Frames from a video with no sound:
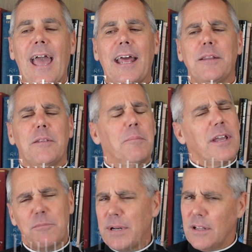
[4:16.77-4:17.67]
And there
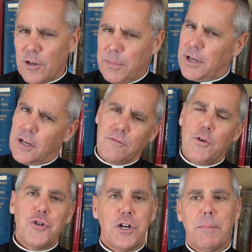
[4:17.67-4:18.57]
may have been a little bit of
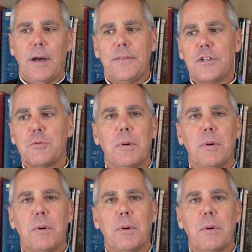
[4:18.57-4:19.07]
confusion about this,